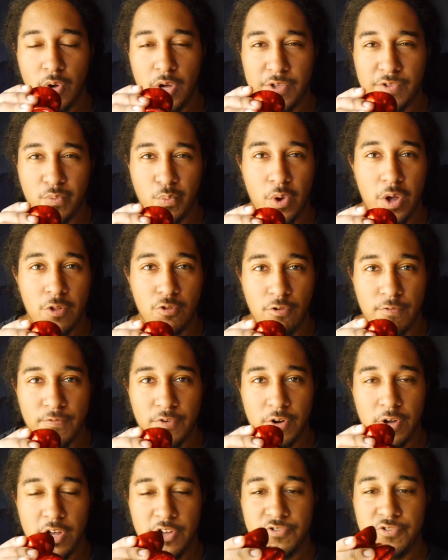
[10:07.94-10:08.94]
was well
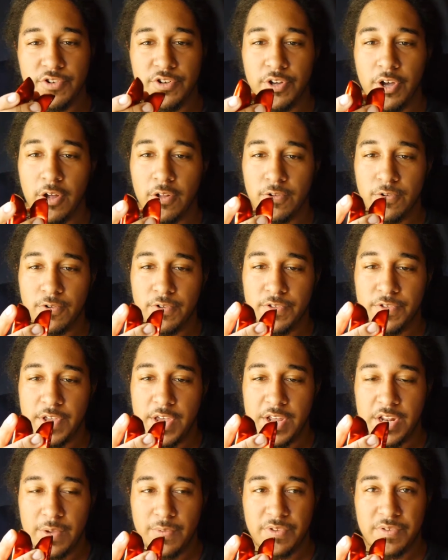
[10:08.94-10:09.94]
over
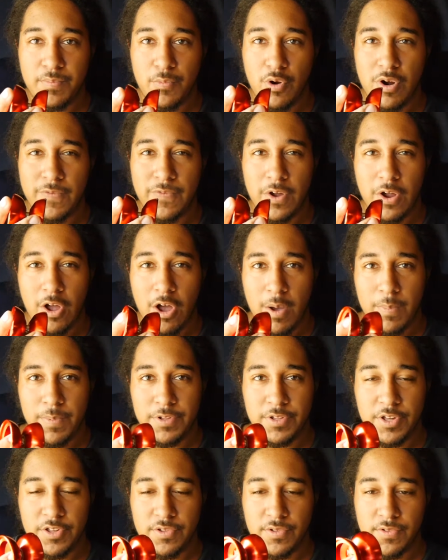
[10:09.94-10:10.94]
$100, and it was more of a
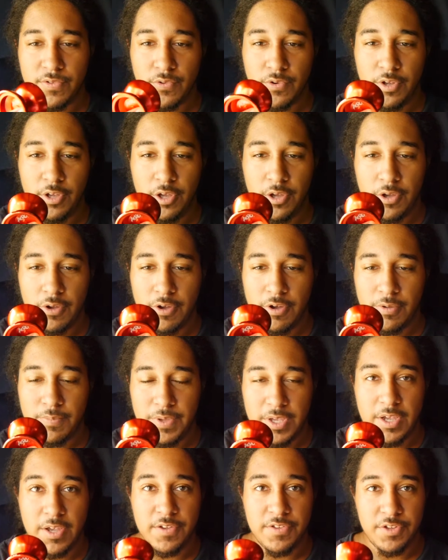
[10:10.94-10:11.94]
competition sort of yo-yo
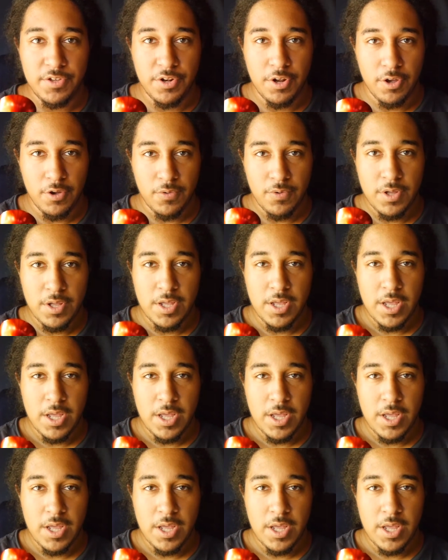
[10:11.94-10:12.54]
because, you know,